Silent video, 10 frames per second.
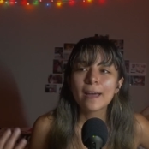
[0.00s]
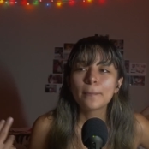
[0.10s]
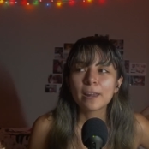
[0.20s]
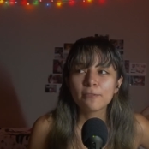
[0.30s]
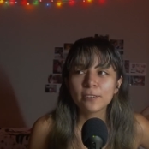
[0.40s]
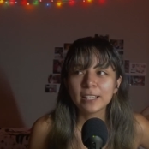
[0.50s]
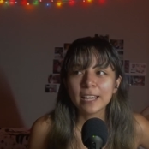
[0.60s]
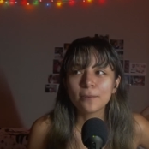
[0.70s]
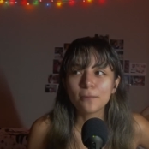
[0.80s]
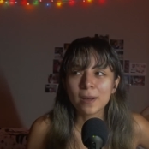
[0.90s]
But I feel
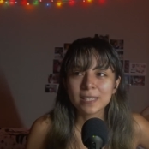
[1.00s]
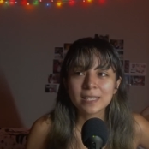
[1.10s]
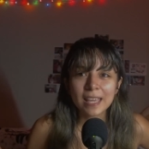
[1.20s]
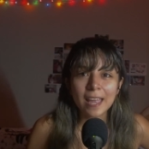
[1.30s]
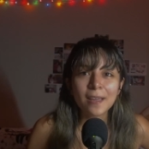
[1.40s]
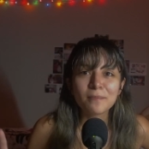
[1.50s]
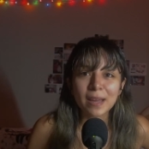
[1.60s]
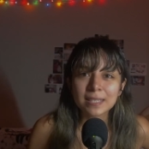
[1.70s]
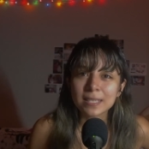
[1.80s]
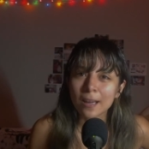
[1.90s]
like once they
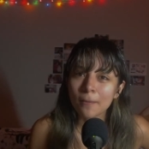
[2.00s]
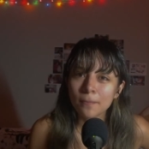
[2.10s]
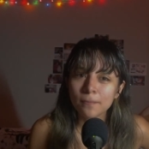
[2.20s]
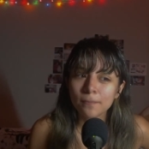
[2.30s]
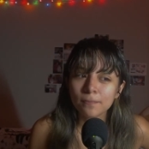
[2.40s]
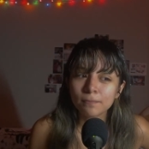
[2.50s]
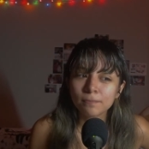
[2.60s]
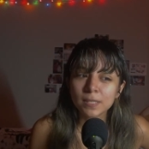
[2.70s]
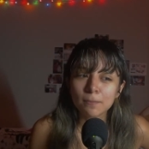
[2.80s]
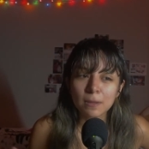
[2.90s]
mess up,
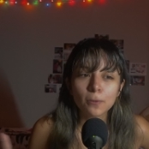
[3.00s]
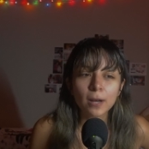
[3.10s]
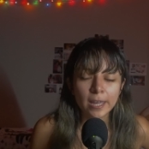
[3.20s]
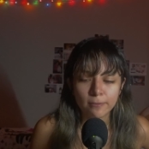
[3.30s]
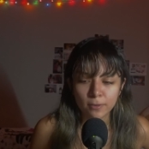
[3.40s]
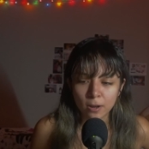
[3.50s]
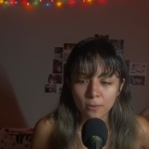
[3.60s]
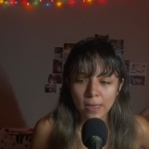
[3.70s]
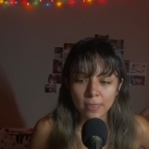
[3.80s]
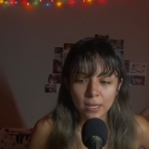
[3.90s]
some people kind of
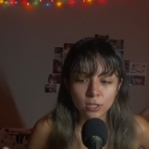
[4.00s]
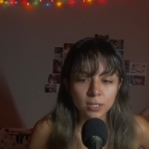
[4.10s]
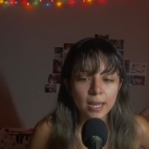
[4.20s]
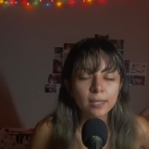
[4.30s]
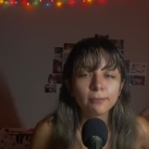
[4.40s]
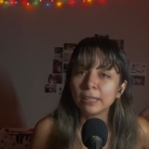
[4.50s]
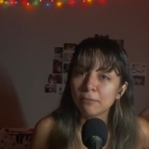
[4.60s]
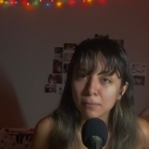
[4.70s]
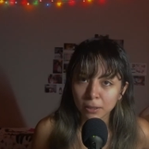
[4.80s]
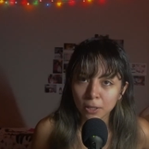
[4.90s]
know and they just kind of
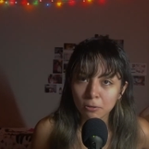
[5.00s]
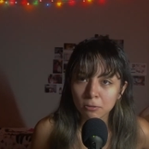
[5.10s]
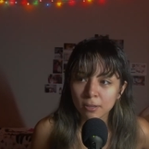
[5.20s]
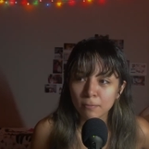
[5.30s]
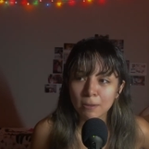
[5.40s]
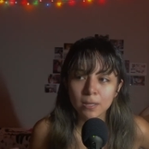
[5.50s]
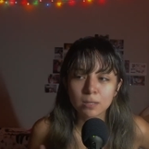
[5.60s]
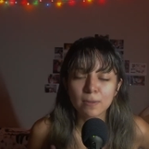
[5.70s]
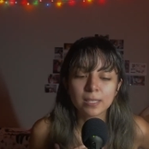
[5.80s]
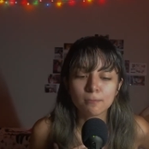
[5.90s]
leave me alone. Maybe
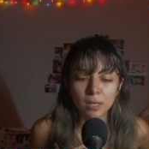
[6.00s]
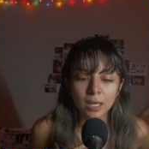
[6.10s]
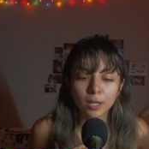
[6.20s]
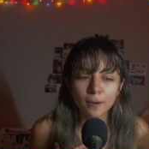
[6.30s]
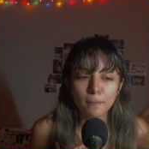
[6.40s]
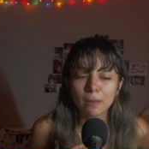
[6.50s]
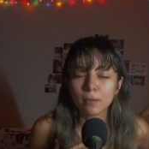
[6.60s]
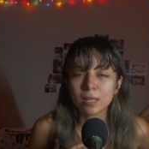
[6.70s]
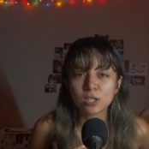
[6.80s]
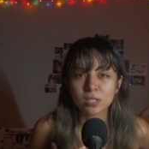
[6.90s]
it's my demeanor,
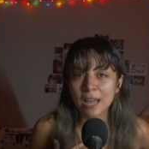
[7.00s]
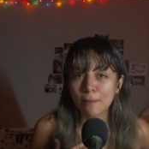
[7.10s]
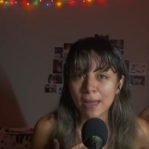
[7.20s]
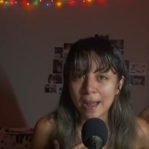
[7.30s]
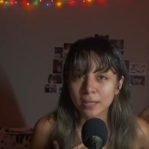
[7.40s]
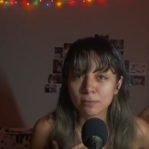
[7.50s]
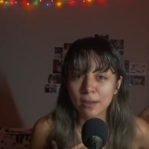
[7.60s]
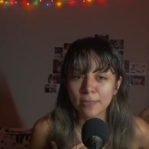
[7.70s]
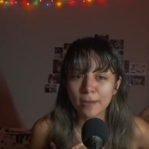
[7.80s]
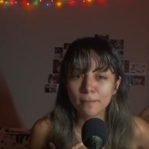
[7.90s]
maybe it's just how I act
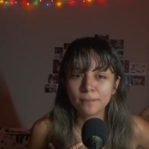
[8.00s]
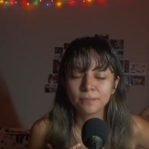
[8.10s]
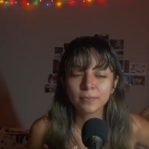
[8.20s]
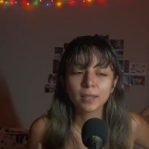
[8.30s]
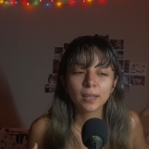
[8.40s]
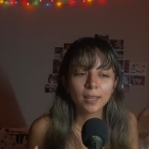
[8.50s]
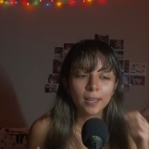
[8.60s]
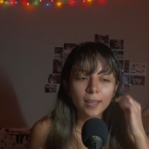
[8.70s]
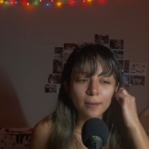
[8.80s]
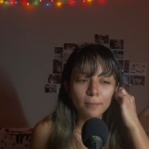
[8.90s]
around them,
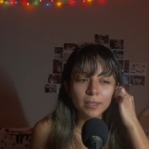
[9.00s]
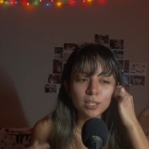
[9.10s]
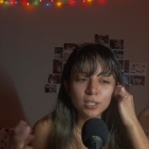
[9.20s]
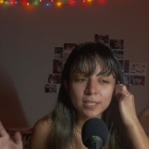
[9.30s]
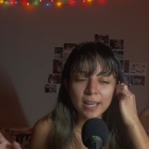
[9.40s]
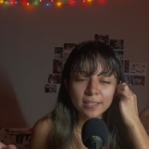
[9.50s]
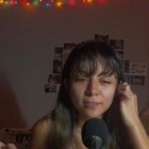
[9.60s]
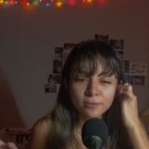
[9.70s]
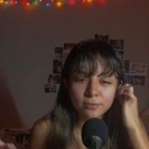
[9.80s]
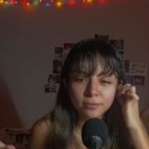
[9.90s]
but they just kind
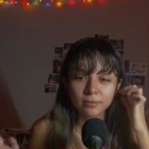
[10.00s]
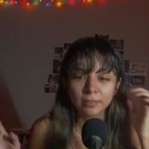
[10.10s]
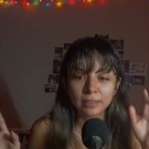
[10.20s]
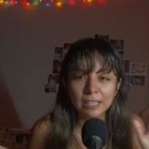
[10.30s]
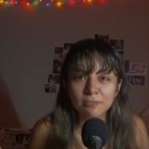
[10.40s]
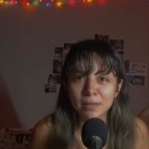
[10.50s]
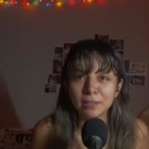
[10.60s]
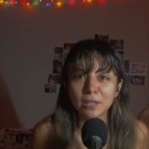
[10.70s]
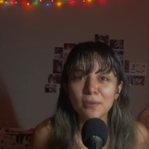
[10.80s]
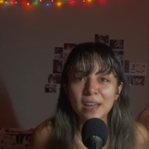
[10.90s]
of leave me
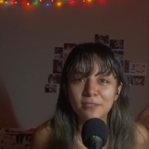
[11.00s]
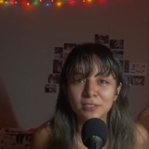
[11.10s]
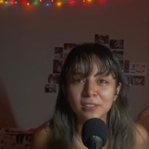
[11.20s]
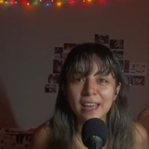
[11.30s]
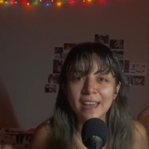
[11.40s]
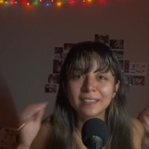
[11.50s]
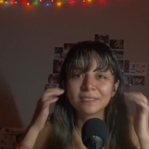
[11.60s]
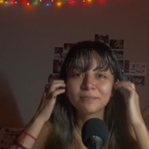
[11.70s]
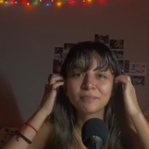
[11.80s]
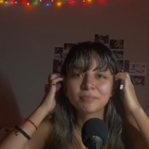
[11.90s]
alone after that.
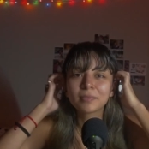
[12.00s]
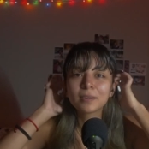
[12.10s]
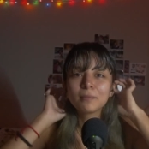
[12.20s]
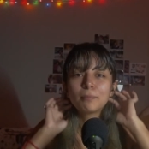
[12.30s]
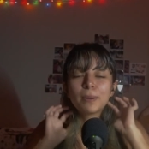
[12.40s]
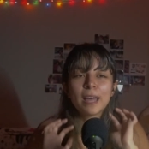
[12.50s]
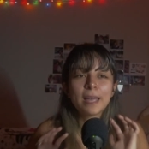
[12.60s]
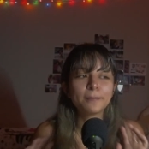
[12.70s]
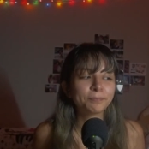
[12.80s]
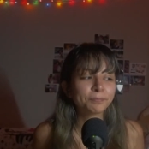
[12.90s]
But